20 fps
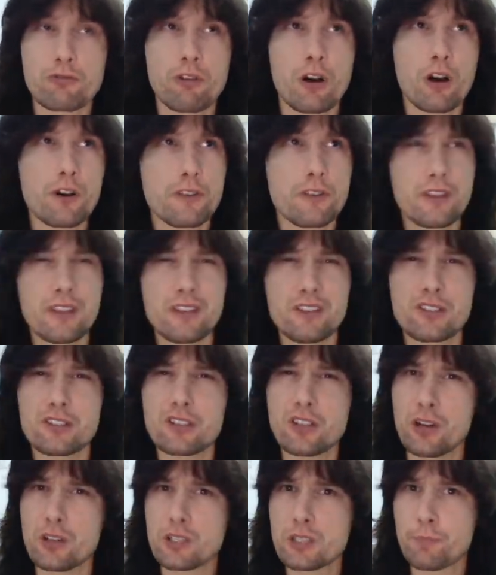rather than
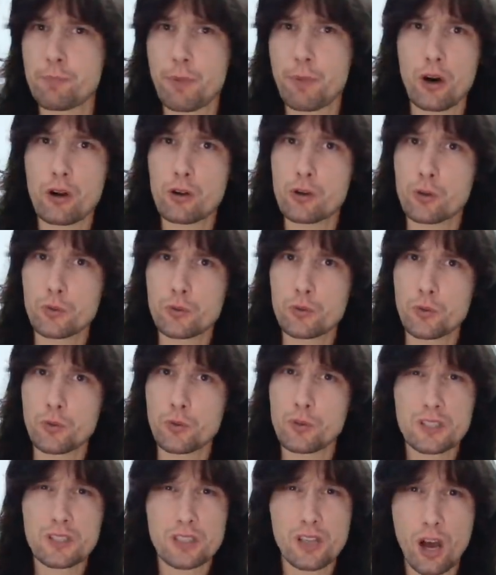just going to bar chords all
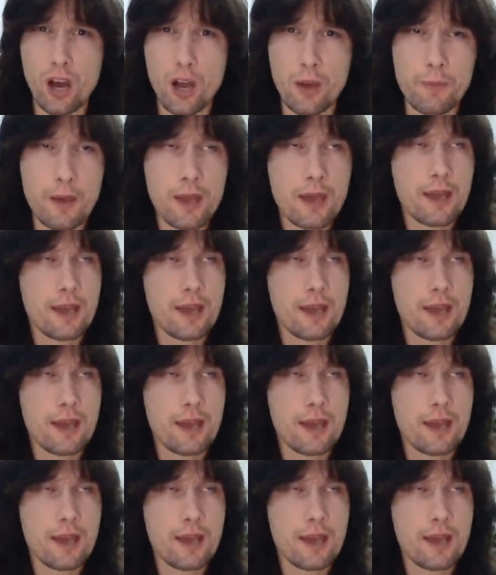the time.